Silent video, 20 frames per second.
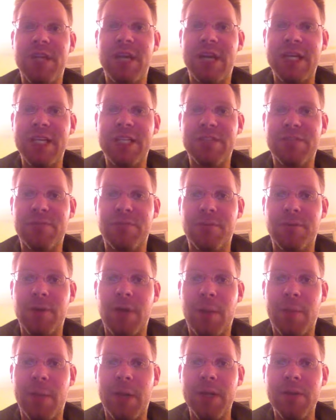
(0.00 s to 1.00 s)
the ice for
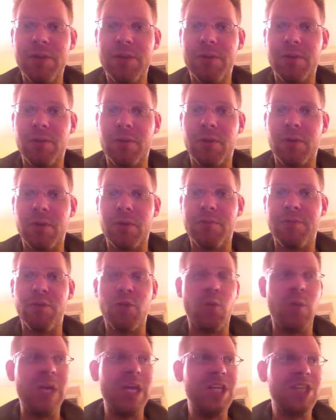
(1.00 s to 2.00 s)
a month or a
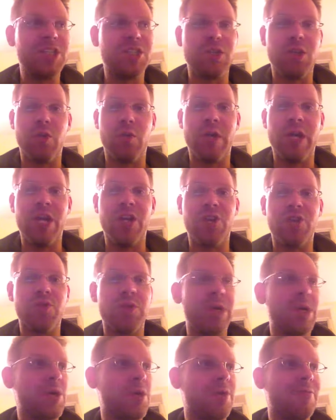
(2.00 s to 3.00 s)
few weeks due to an
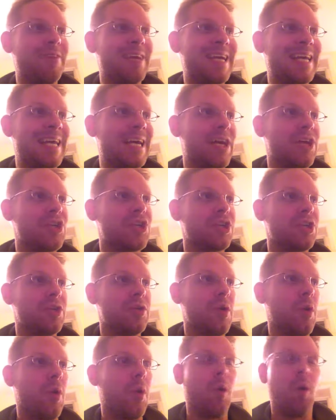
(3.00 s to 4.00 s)
injury or a
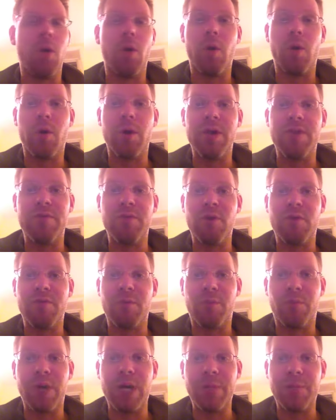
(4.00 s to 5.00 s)
vacation, or if you have
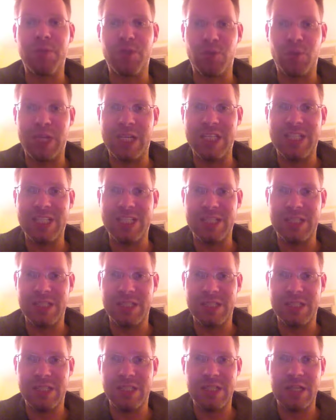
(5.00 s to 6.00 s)
a break between
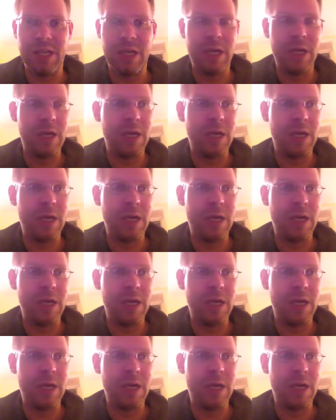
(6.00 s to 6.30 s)
seasons,